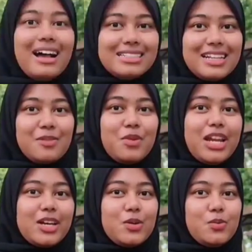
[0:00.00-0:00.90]

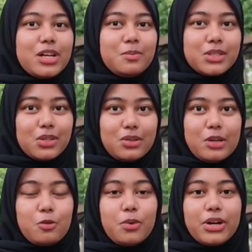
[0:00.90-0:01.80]
Assalamualaikum
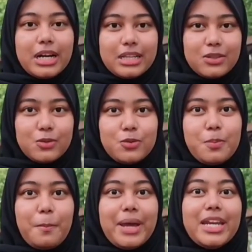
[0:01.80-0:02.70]
warahmatullahi wabarakatuh.
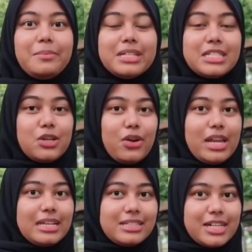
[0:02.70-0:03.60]
My name is
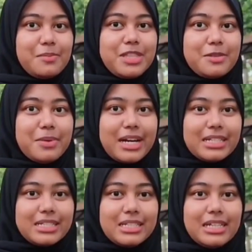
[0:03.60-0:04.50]
Noalia Achrah binti
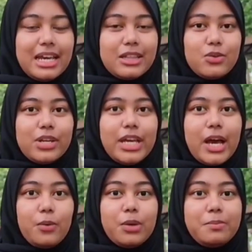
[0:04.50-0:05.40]
Marazi, and today
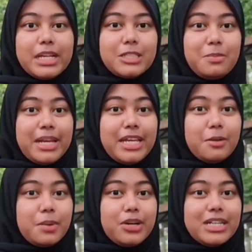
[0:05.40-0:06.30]
I will be explaining
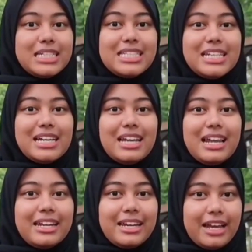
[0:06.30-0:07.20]
about the single
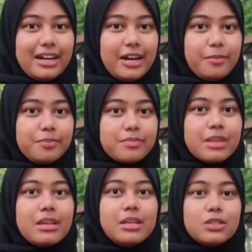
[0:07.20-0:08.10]
line diagram.
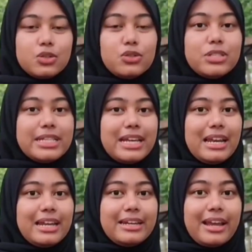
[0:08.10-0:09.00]
So,
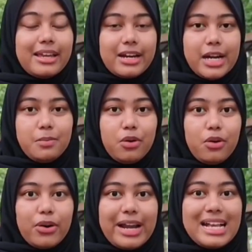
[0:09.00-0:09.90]
single line diagram
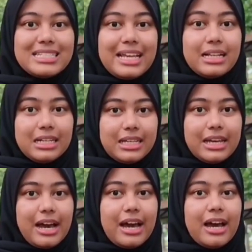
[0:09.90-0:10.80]
or
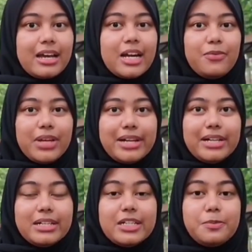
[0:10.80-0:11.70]
SLD are
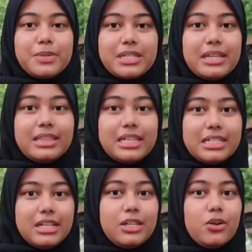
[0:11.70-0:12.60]
graphical
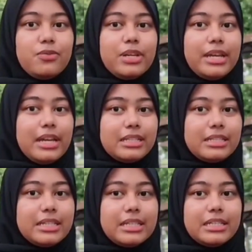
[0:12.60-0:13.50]
representation of the
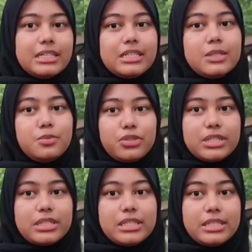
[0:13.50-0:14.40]
electrical
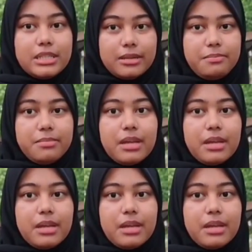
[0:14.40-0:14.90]
distribution system